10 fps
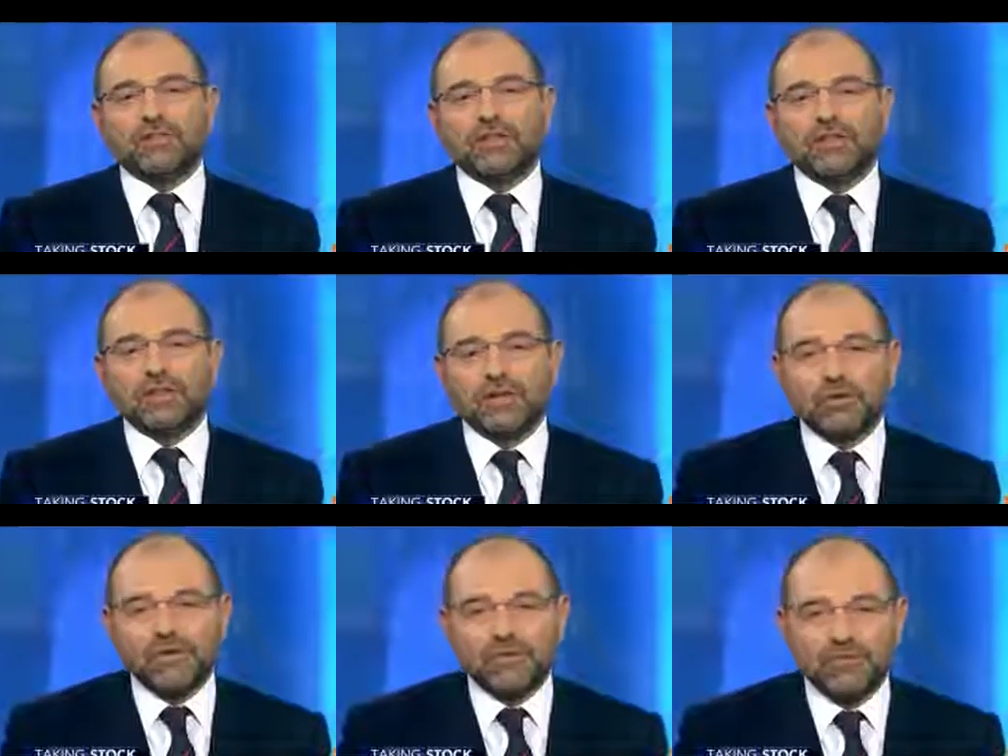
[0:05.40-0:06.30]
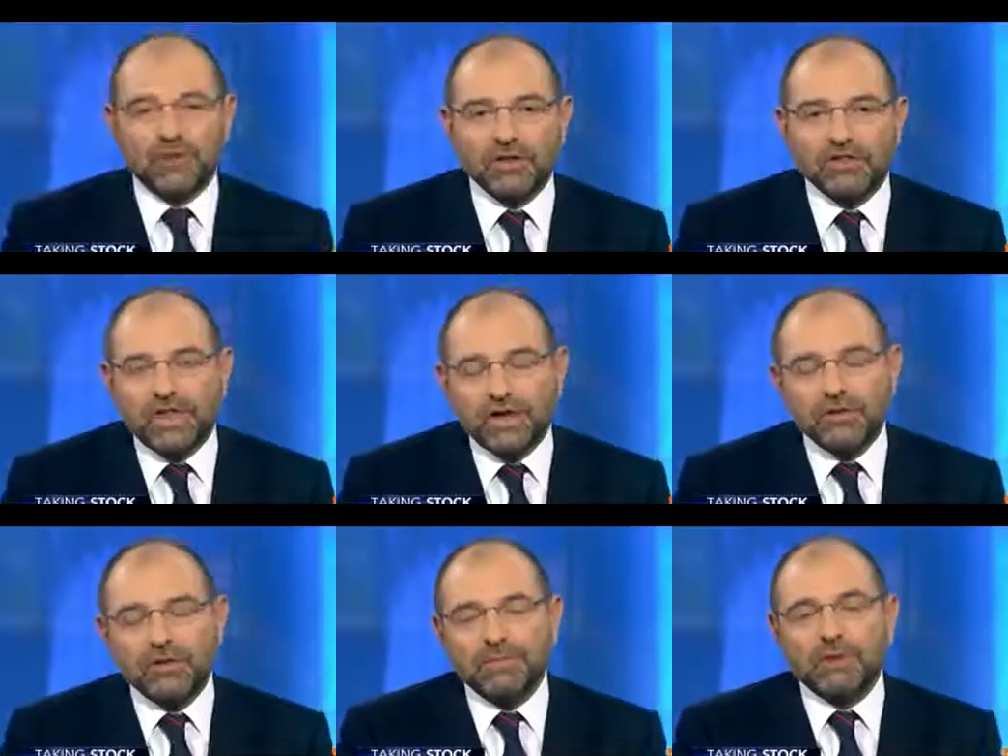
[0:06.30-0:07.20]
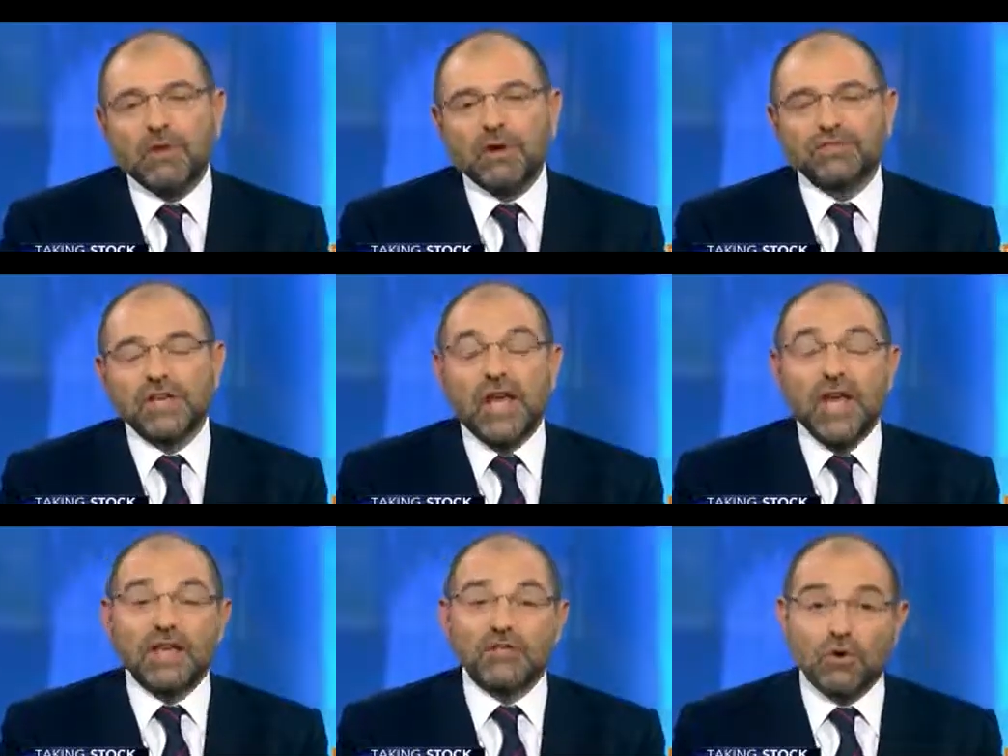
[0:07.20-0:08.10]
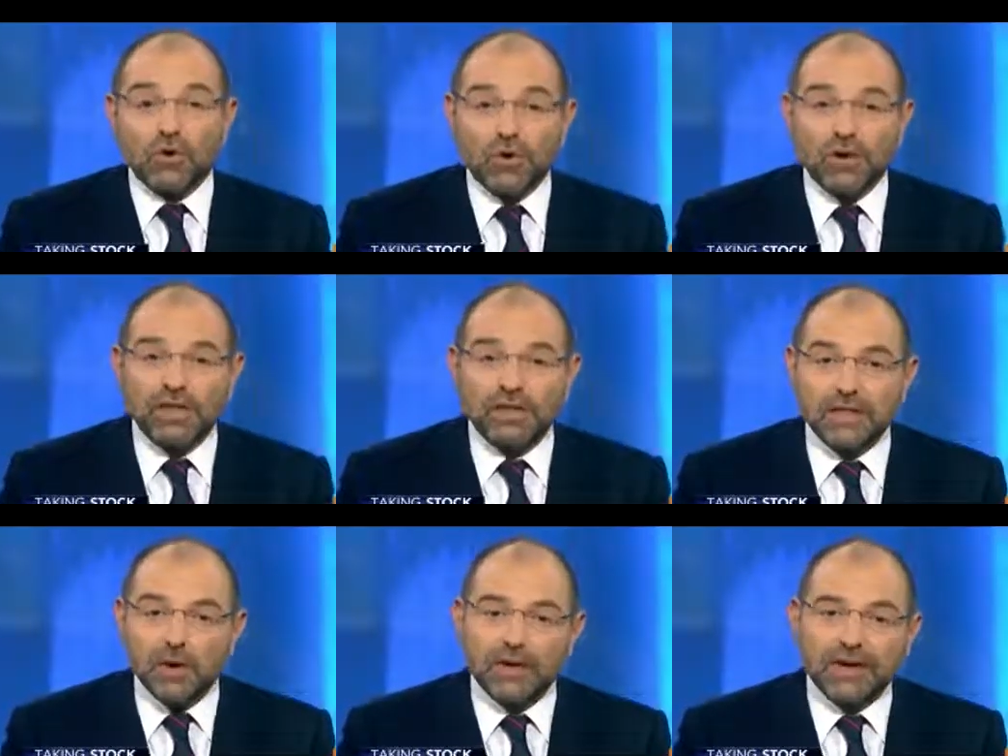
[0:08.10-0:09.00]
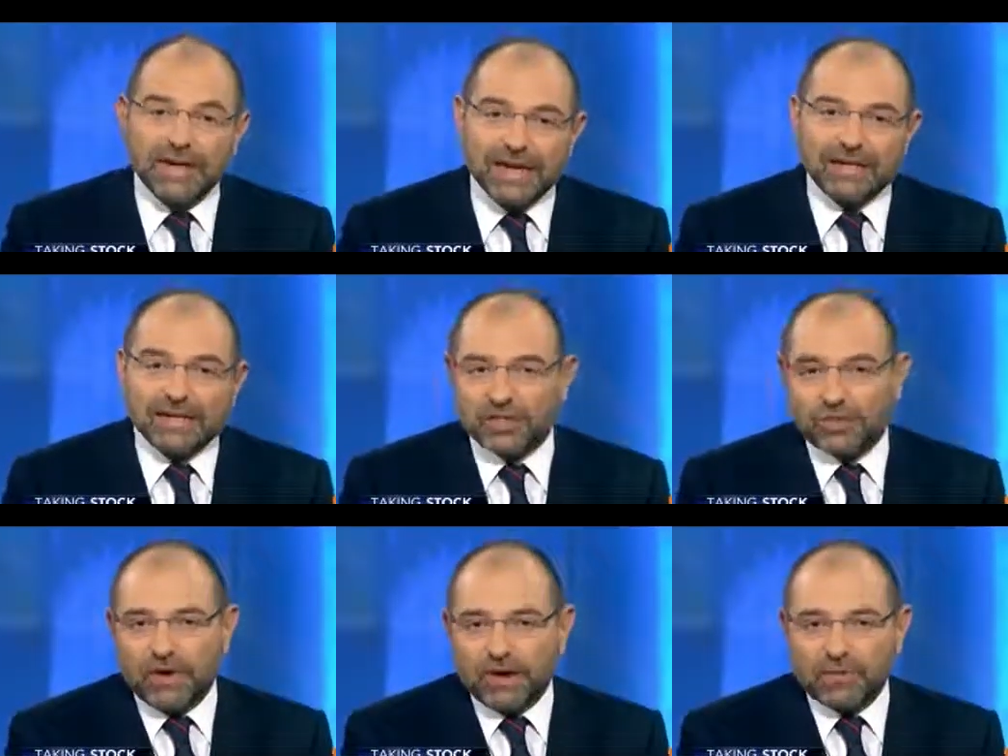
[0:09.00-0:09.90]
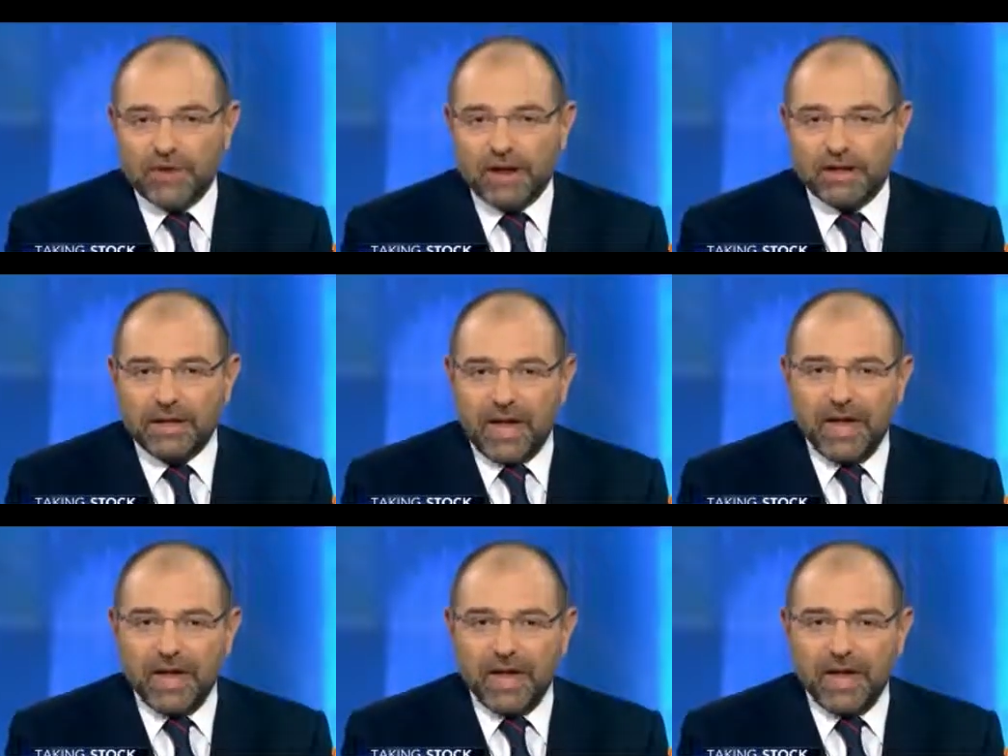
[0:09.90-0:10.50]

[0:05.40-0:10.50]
than the risk of a Greek default. Standard & Poor's has already lowered Italy's credit rating,